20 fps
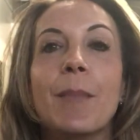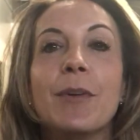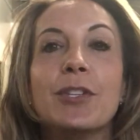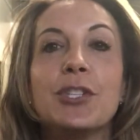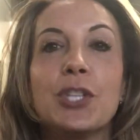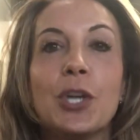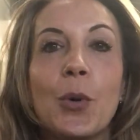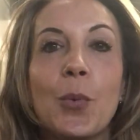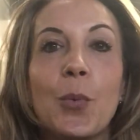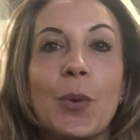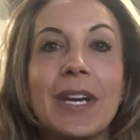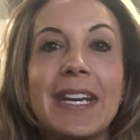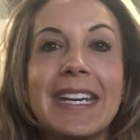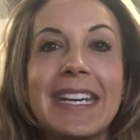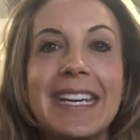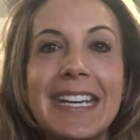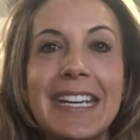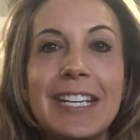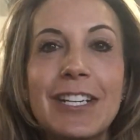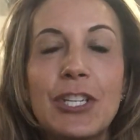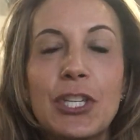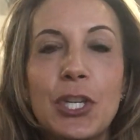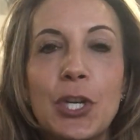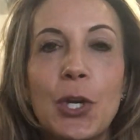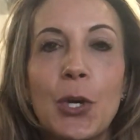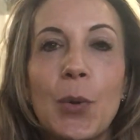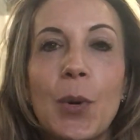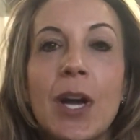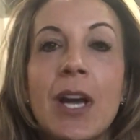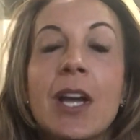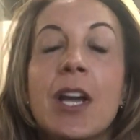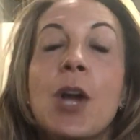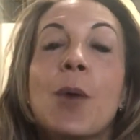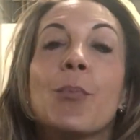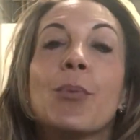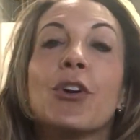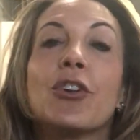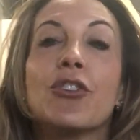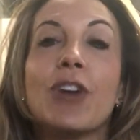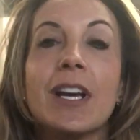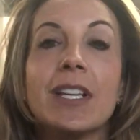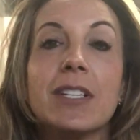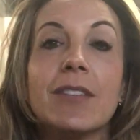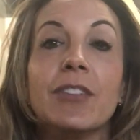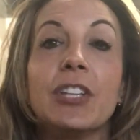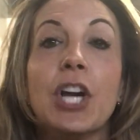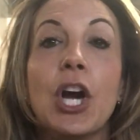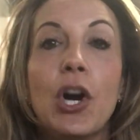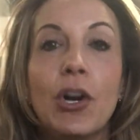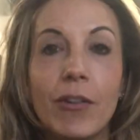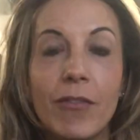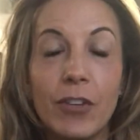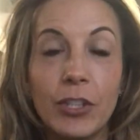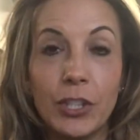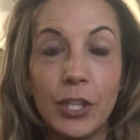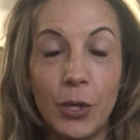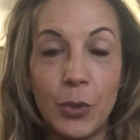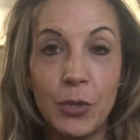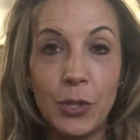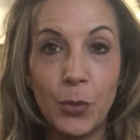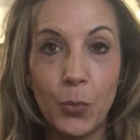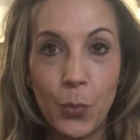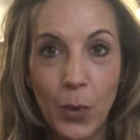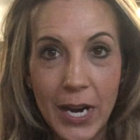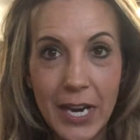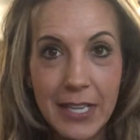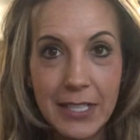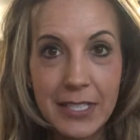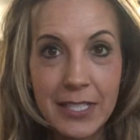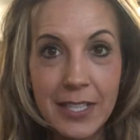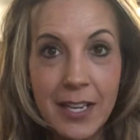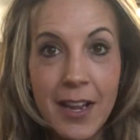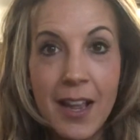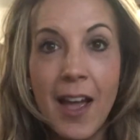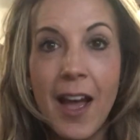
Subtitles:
So we need to progressively overload the weight,